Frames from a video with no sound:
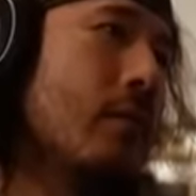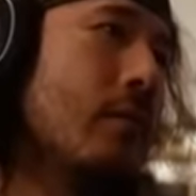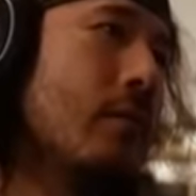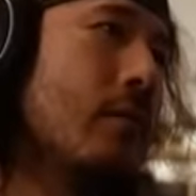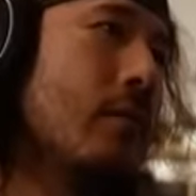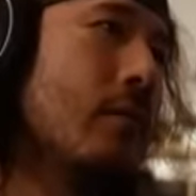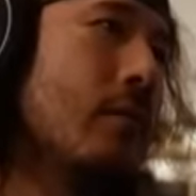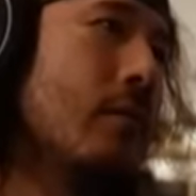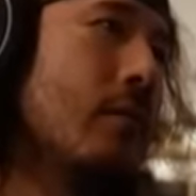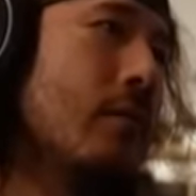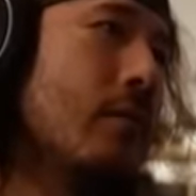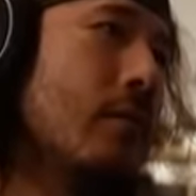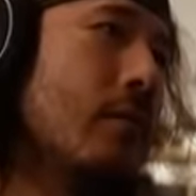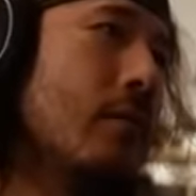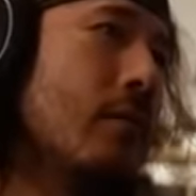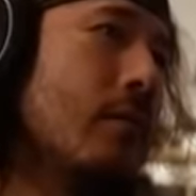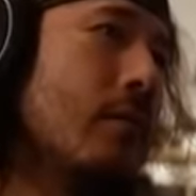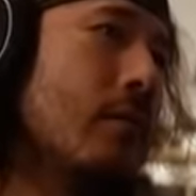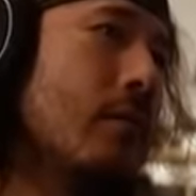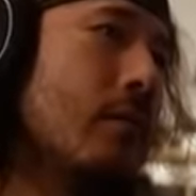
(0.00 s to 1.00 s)
Oh.
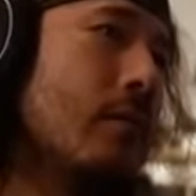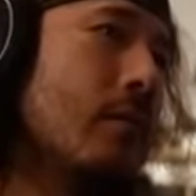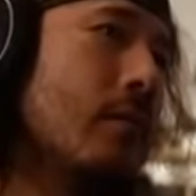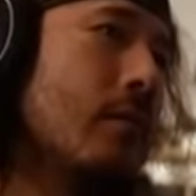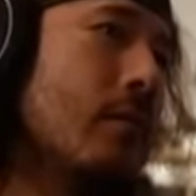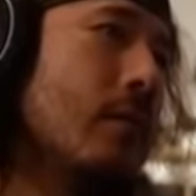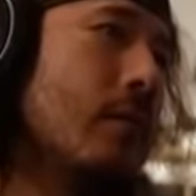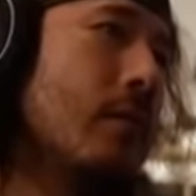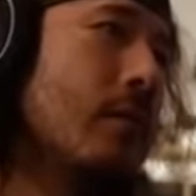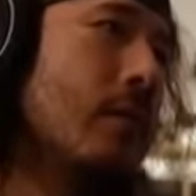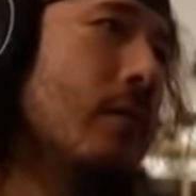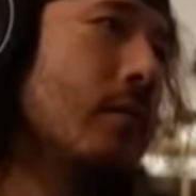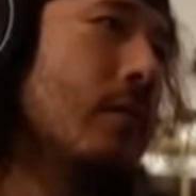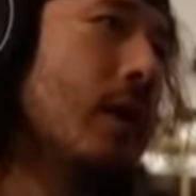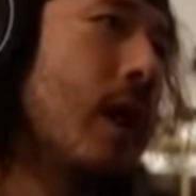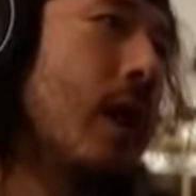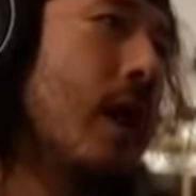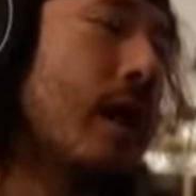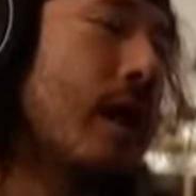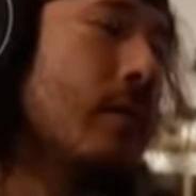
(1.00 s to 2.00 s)
Hi.
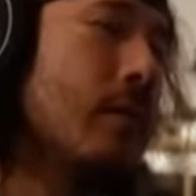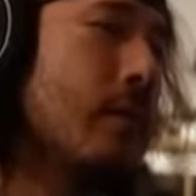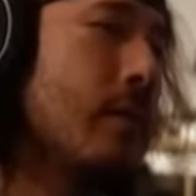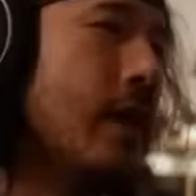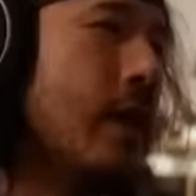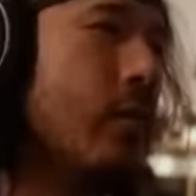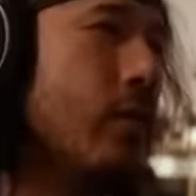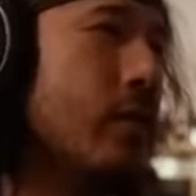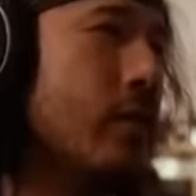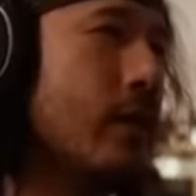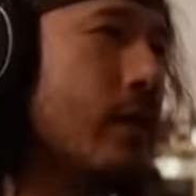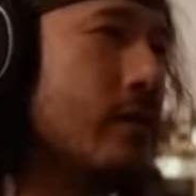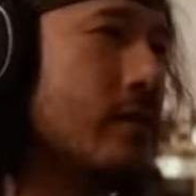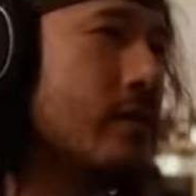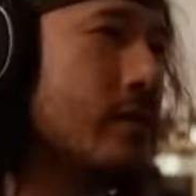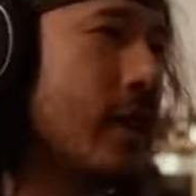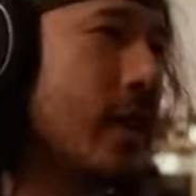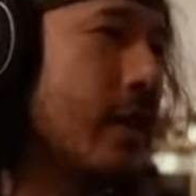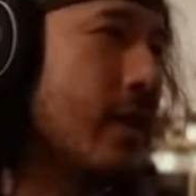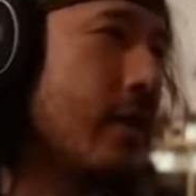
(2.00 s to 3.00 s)
Hi. They wouldn't
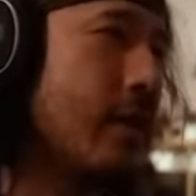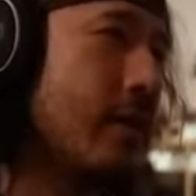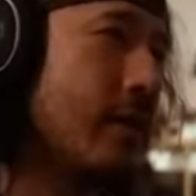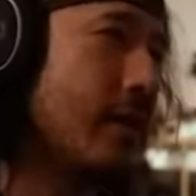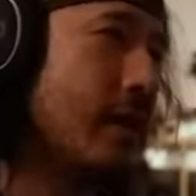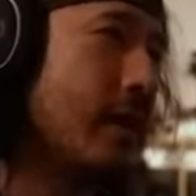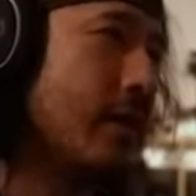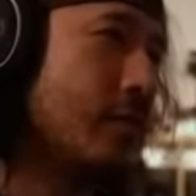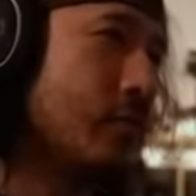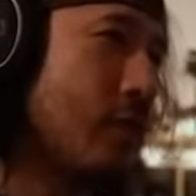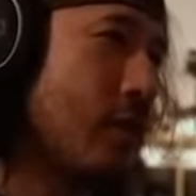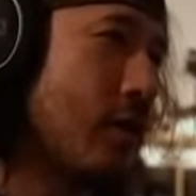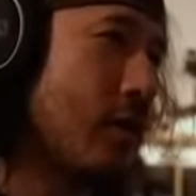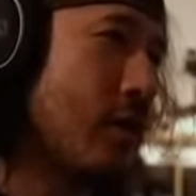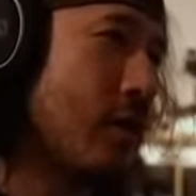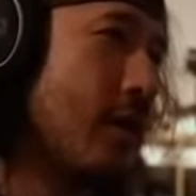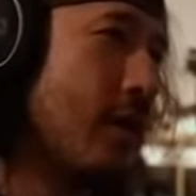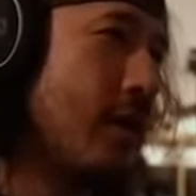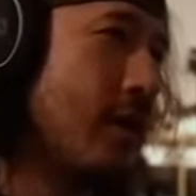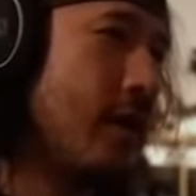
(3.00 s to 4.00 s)
understand a hard day's
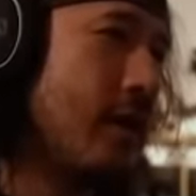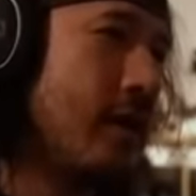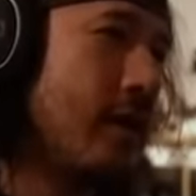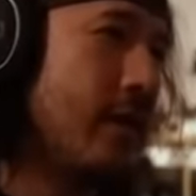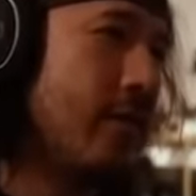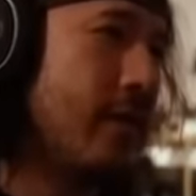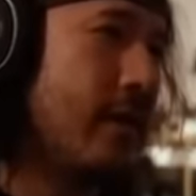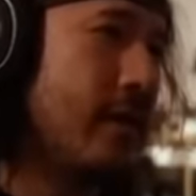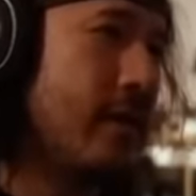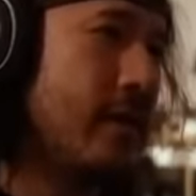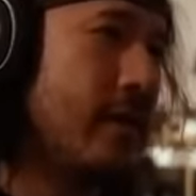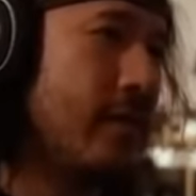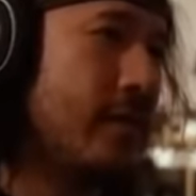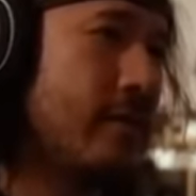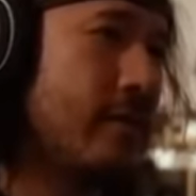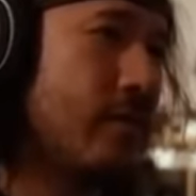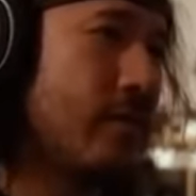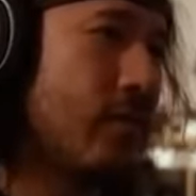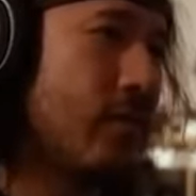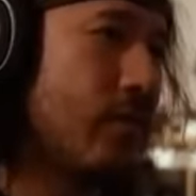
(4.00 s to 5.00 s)
work if it...
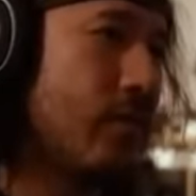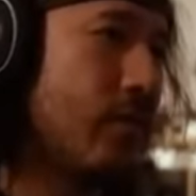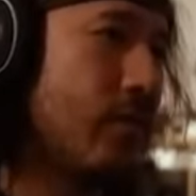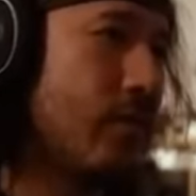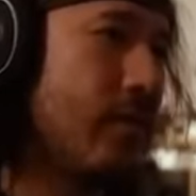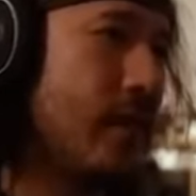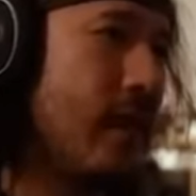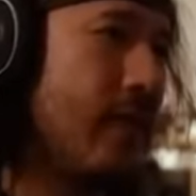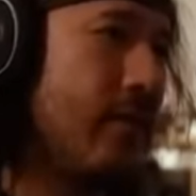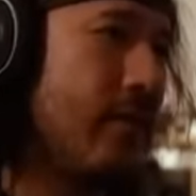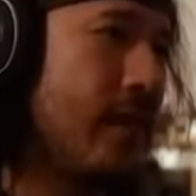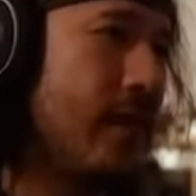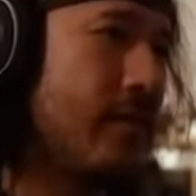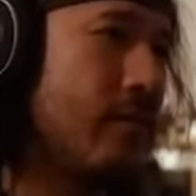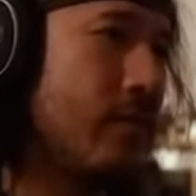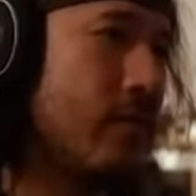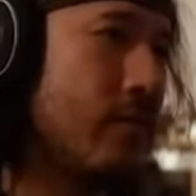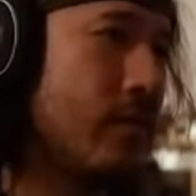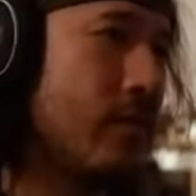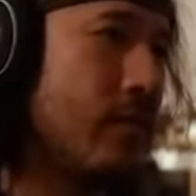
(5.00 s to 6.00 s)
If it...
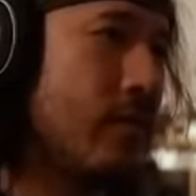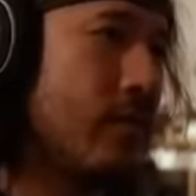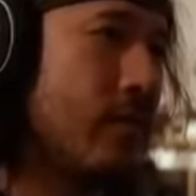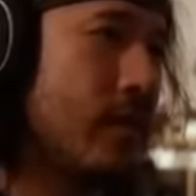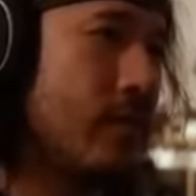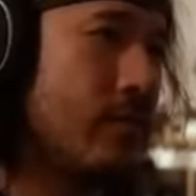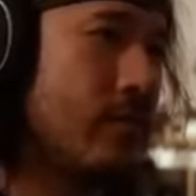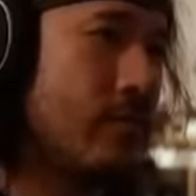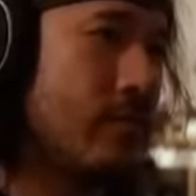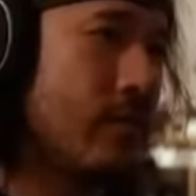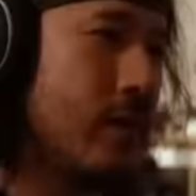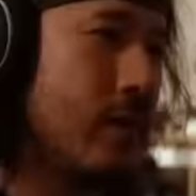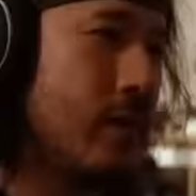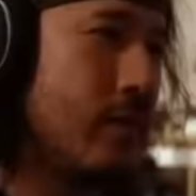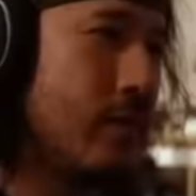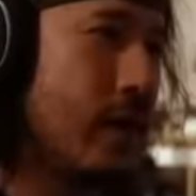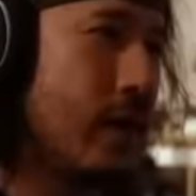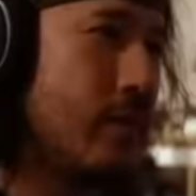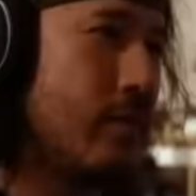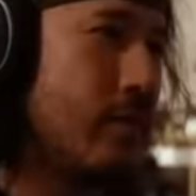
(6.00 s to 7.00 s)
What?
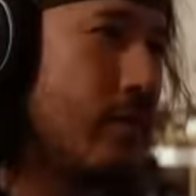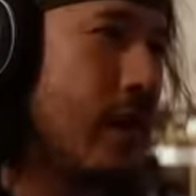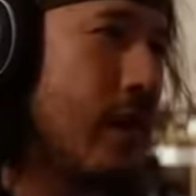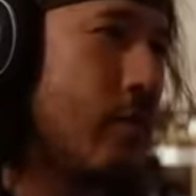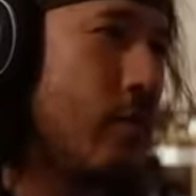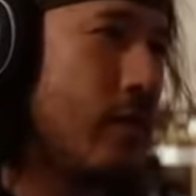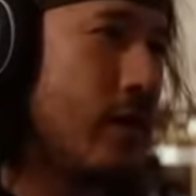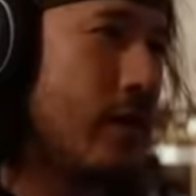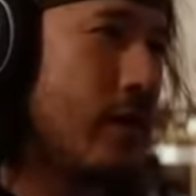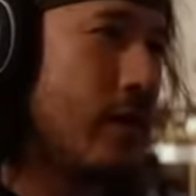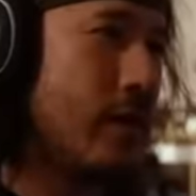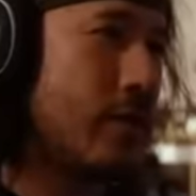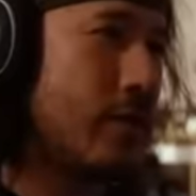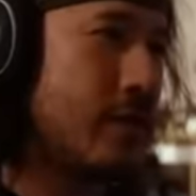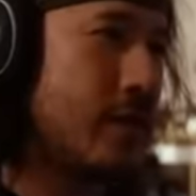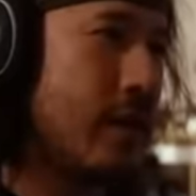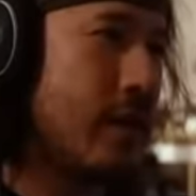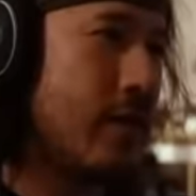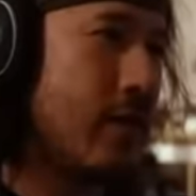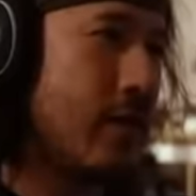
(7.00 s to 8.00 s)
Okay. They wouldn't
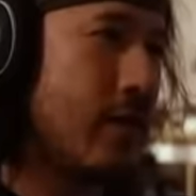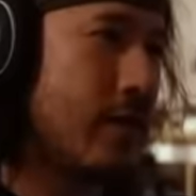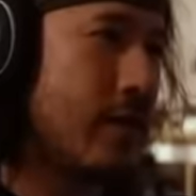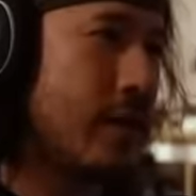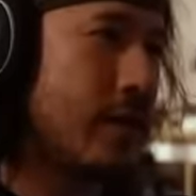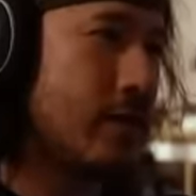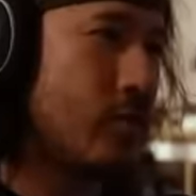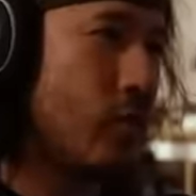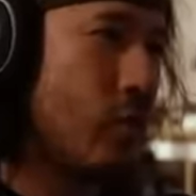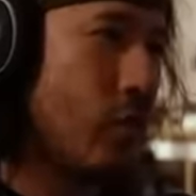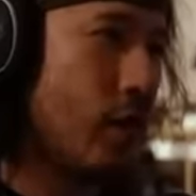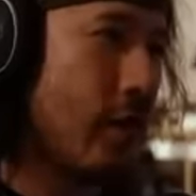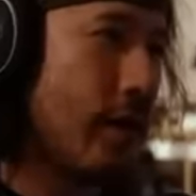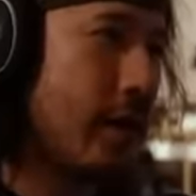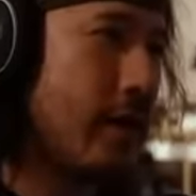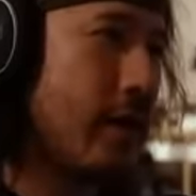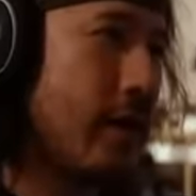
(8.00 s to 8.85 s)
understand a hard day's work.